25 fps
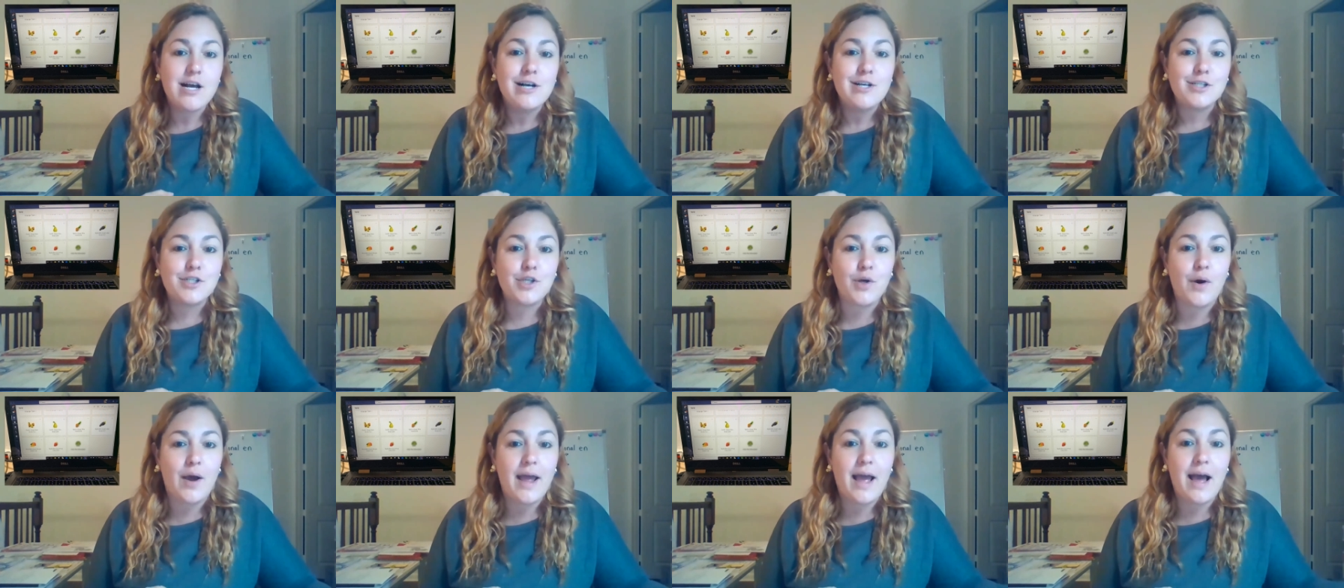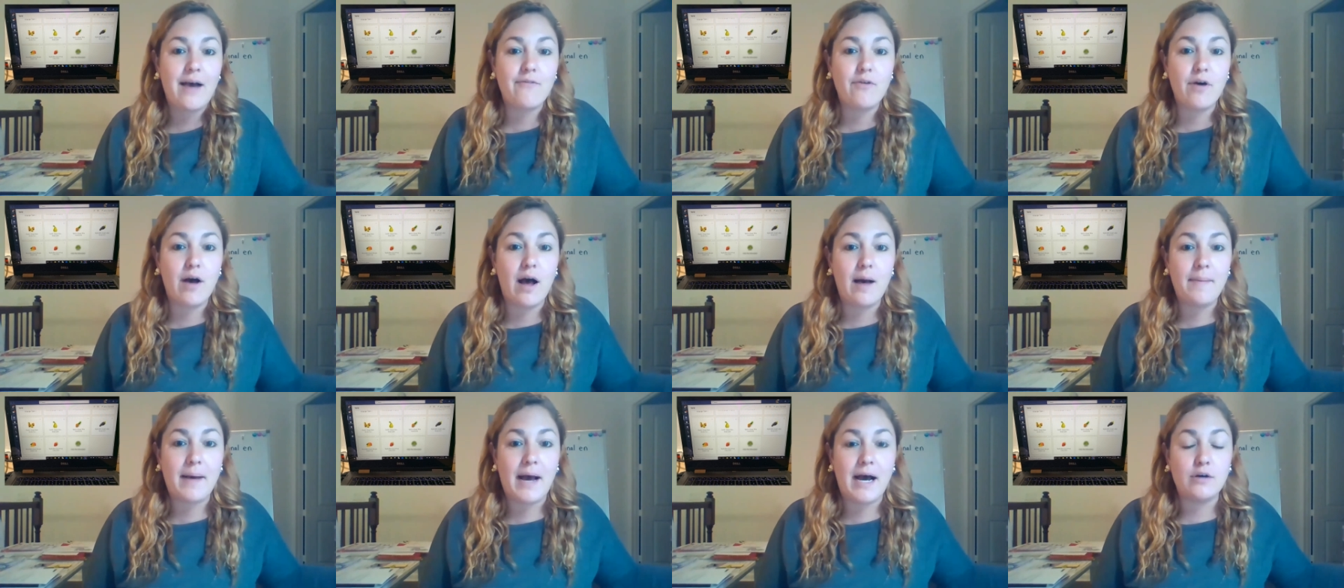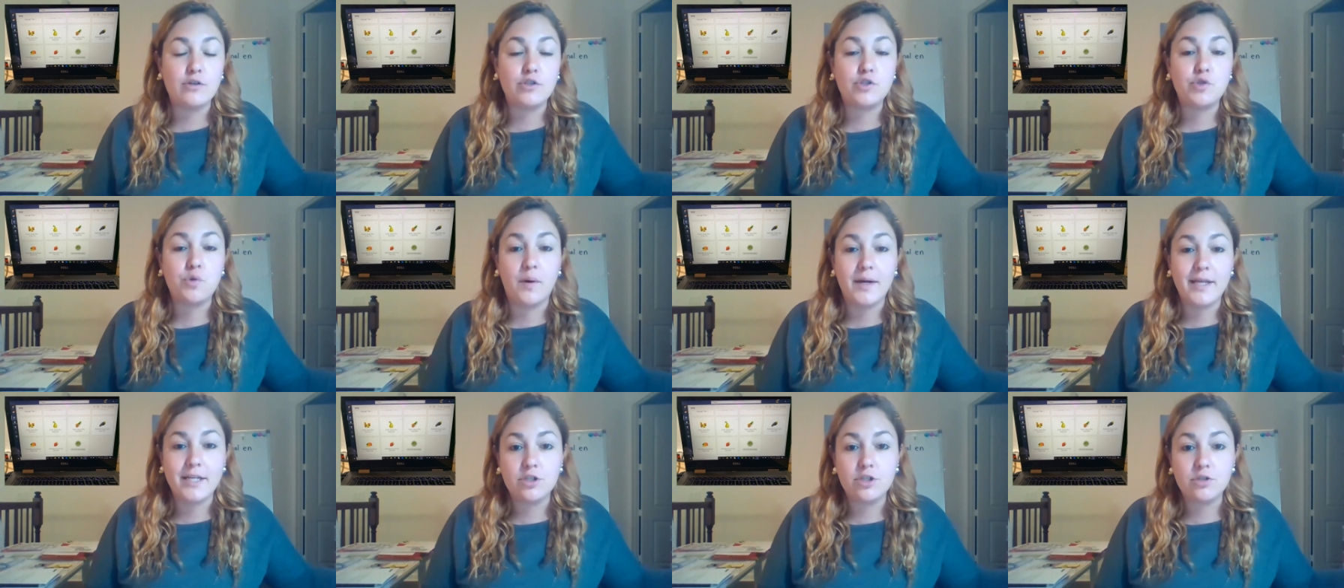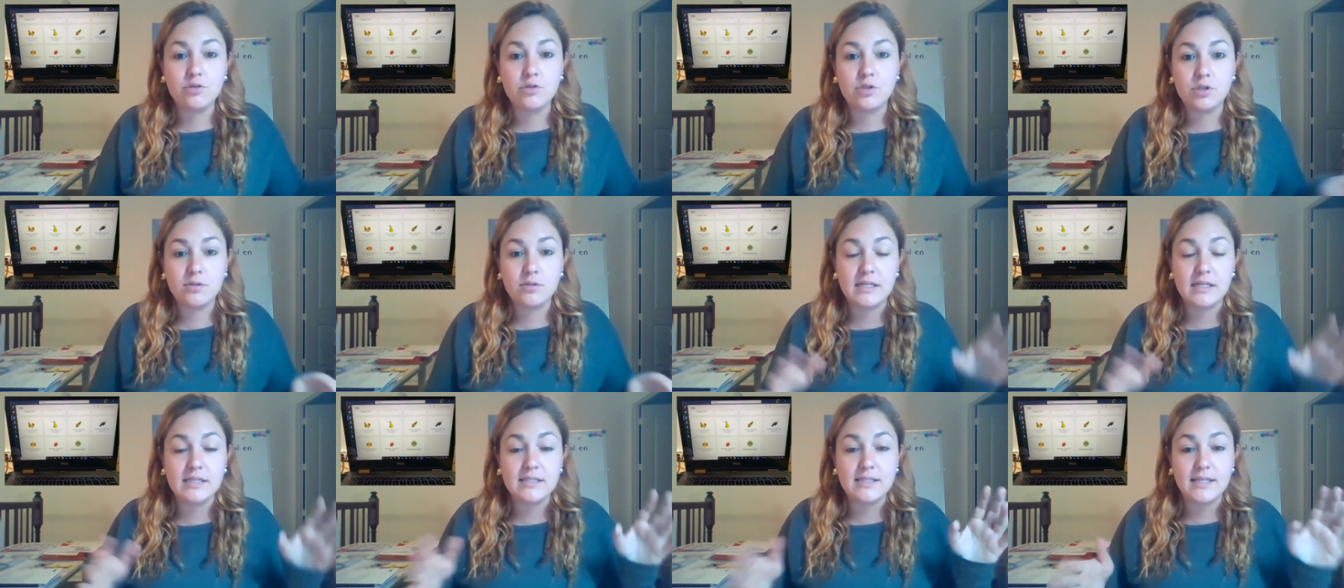So I have about 22
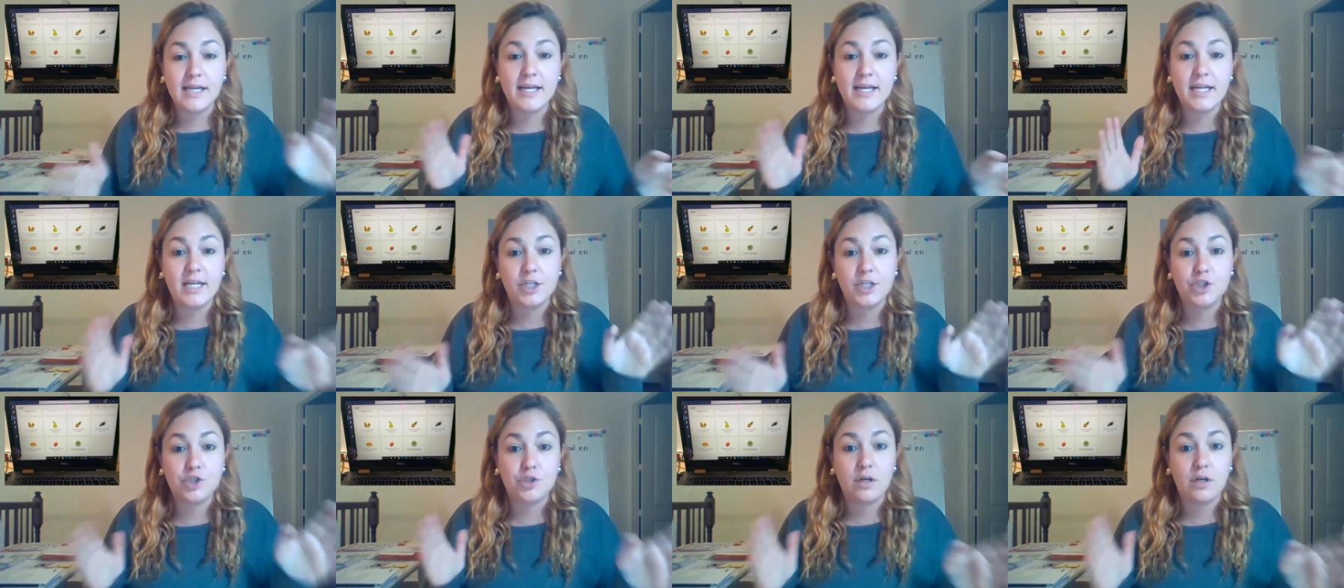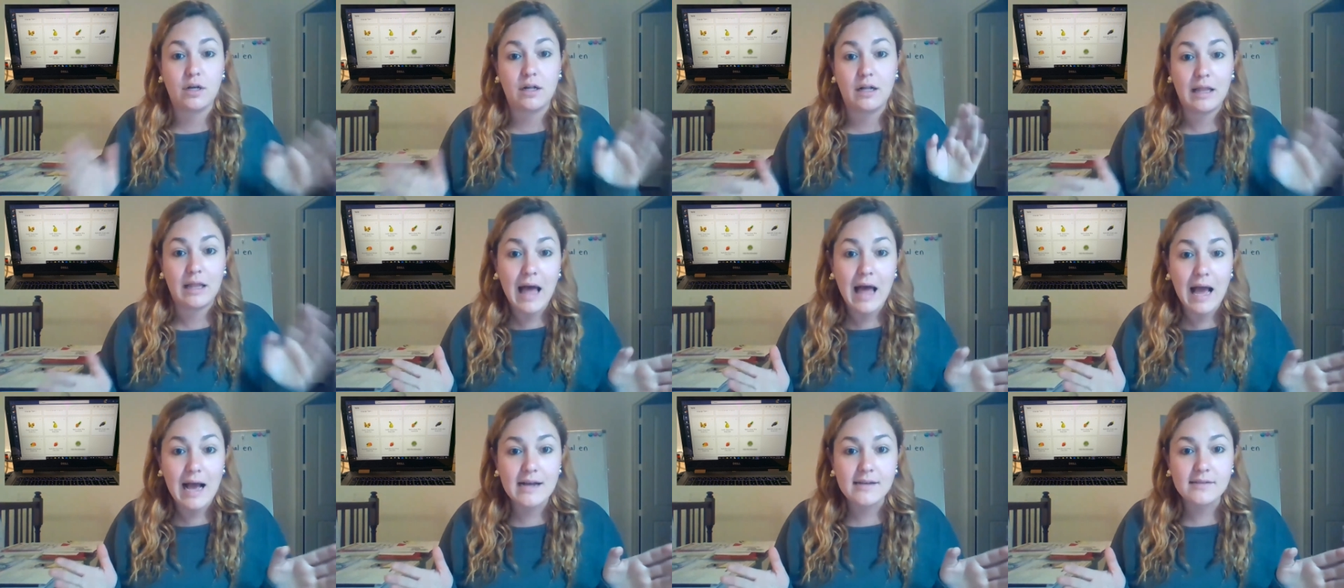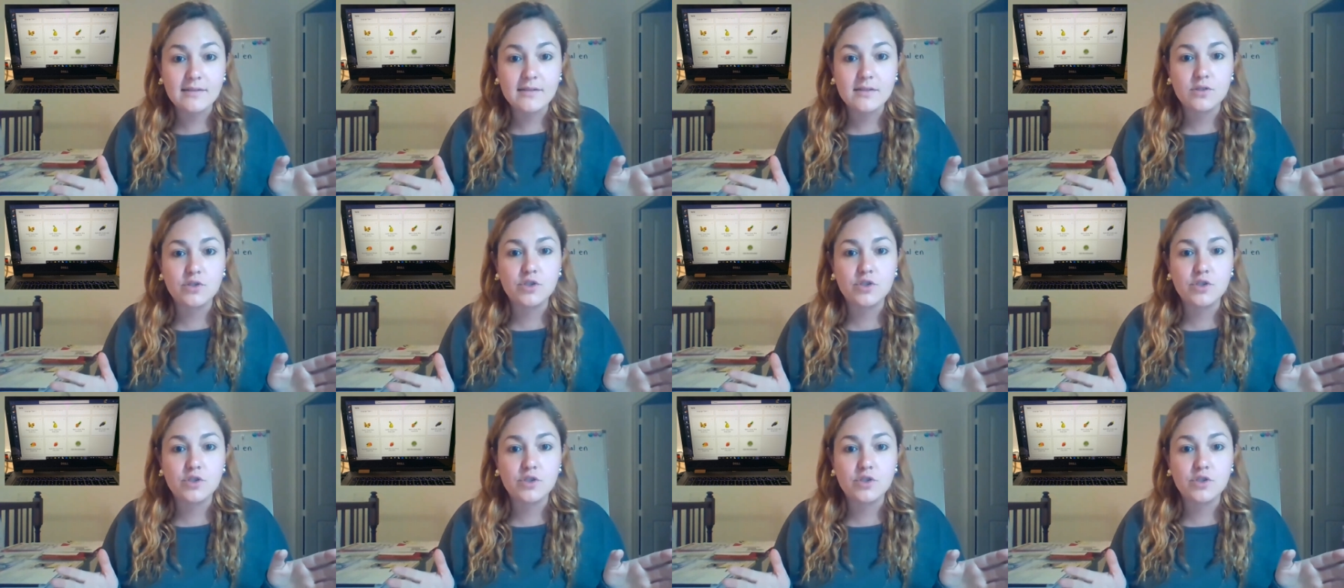students in each class,